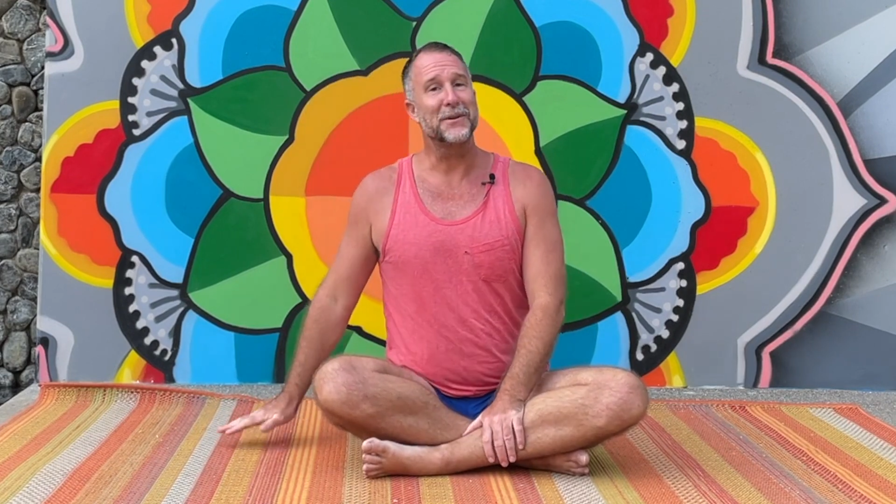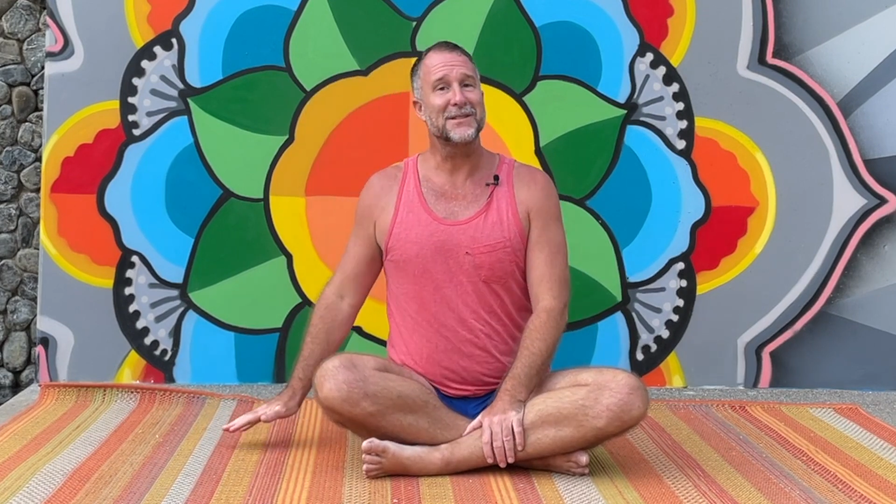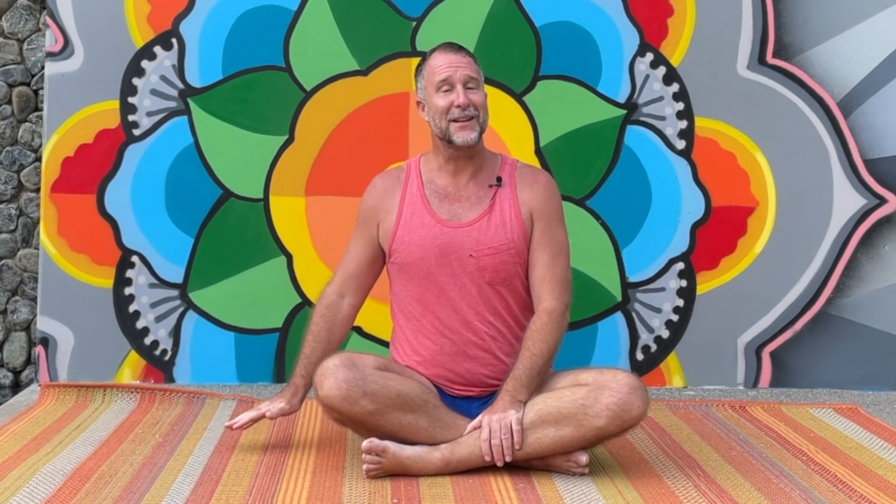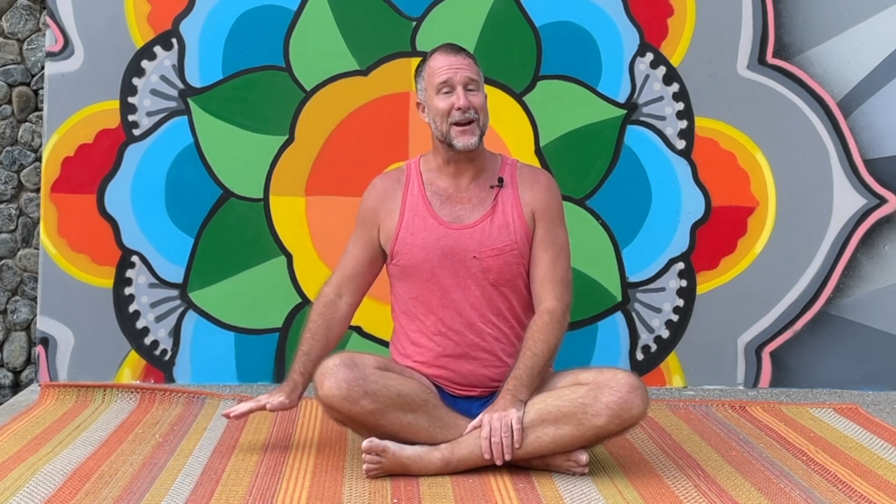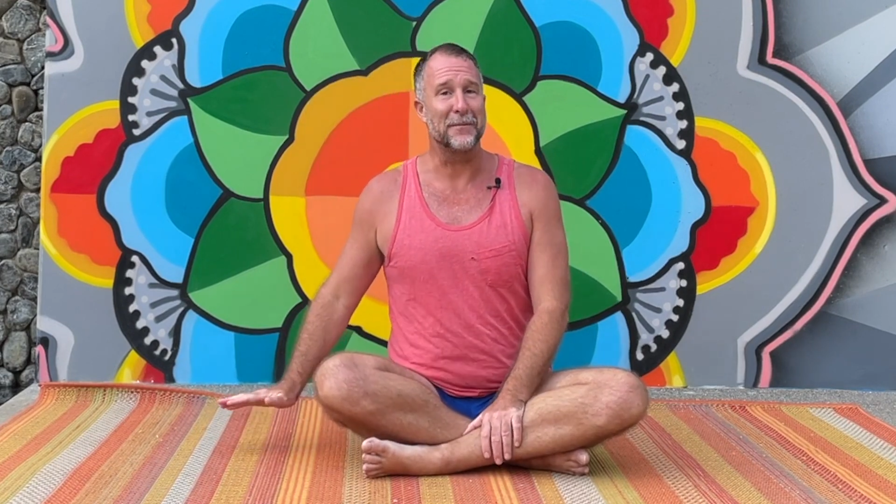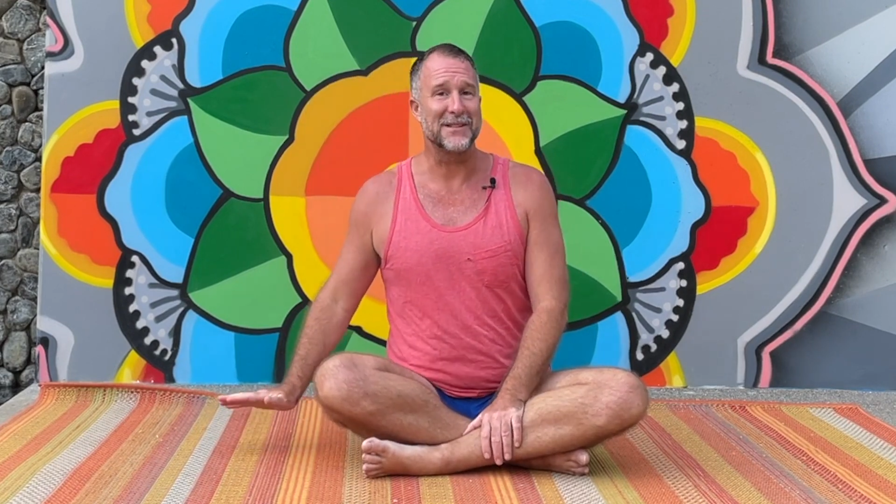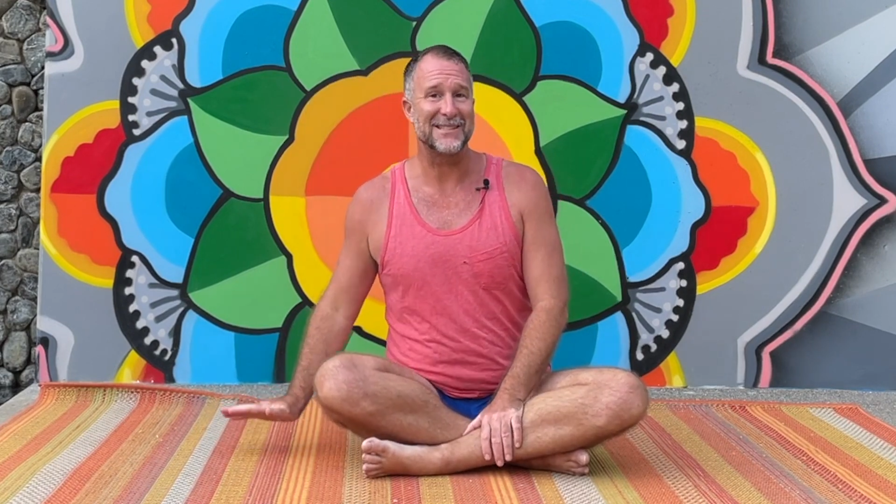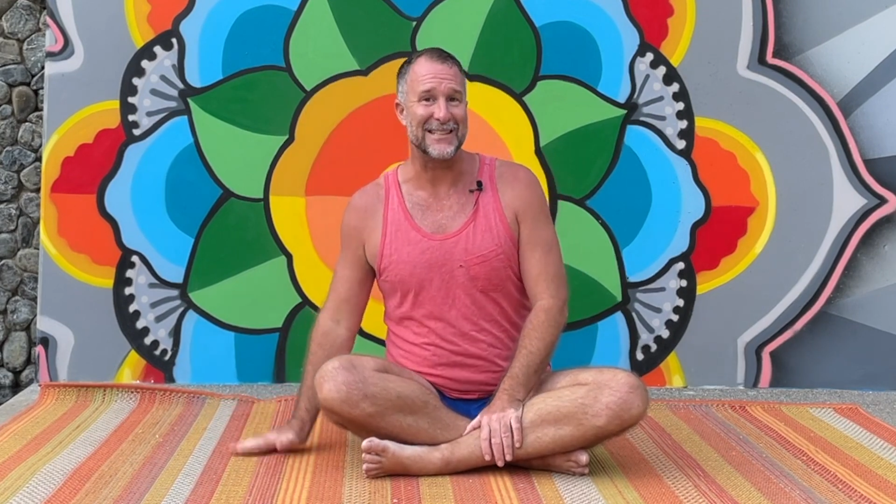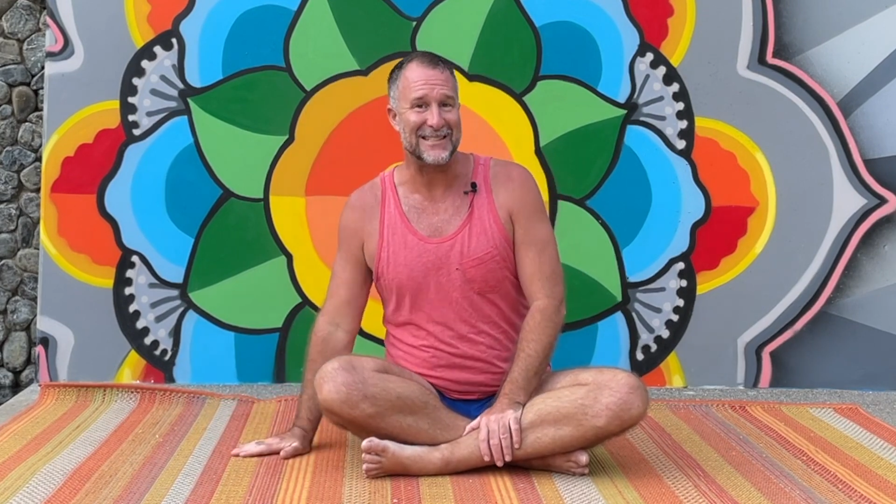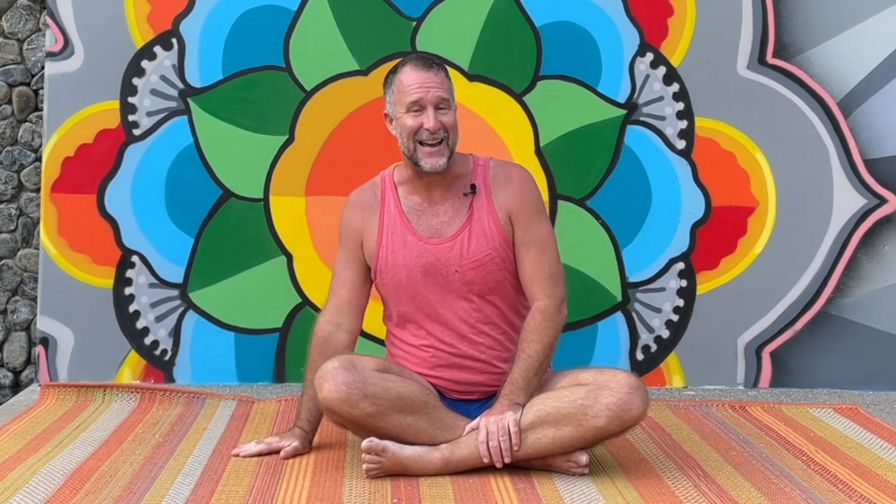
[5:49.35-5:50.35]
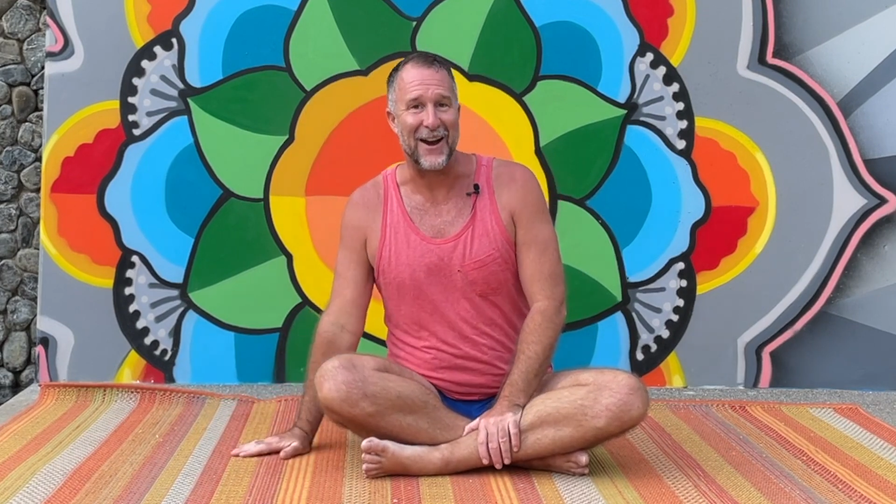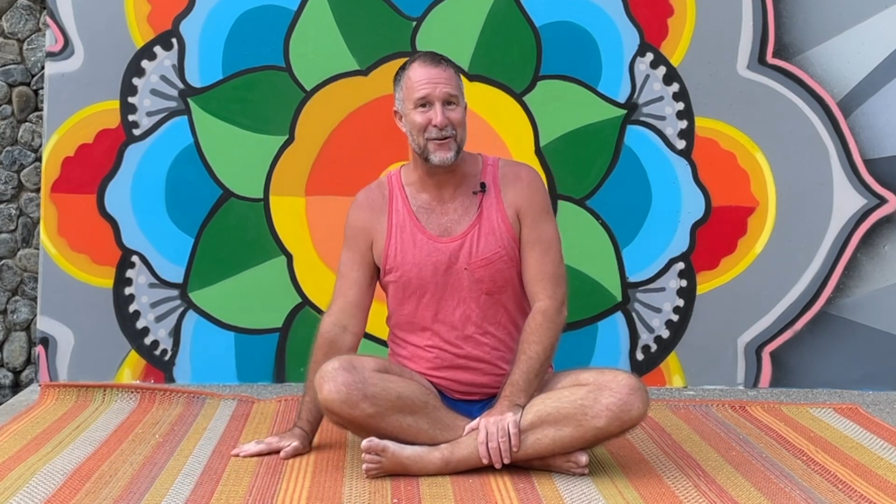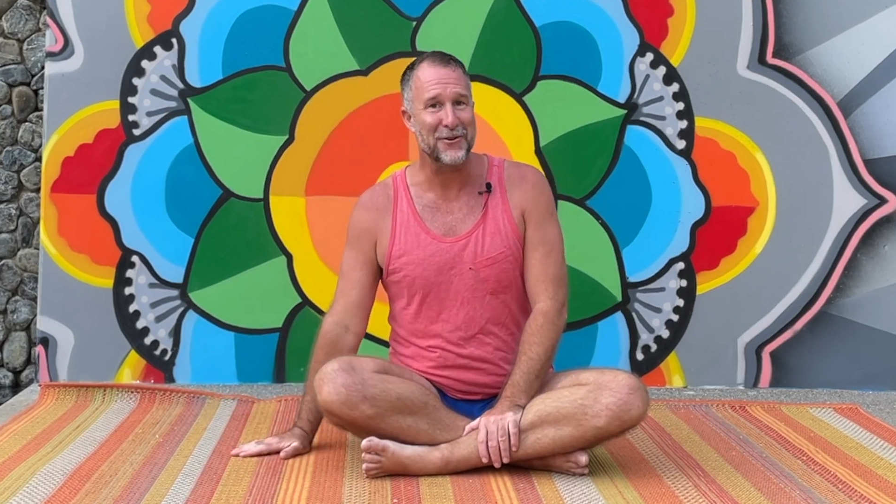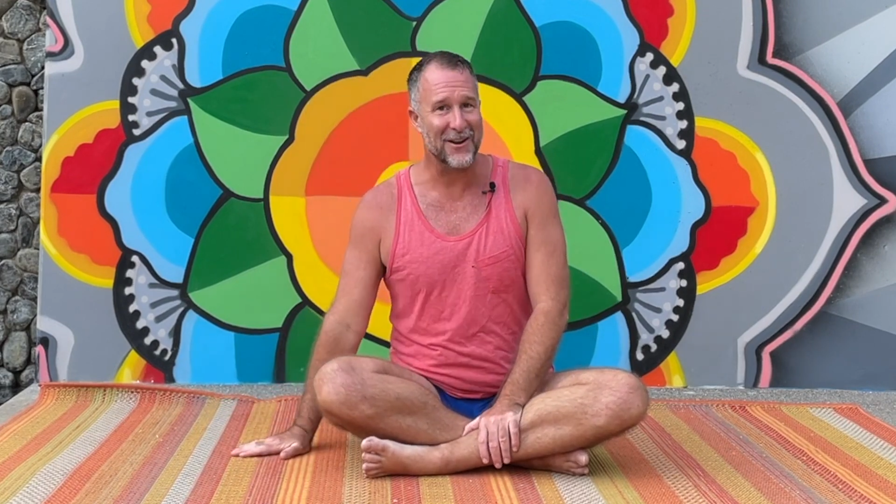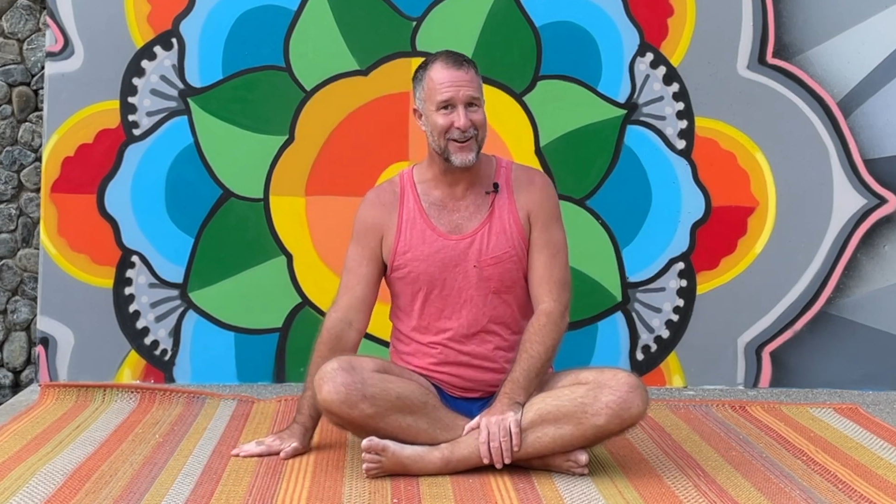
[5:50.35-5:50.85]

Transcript: is to come and sit down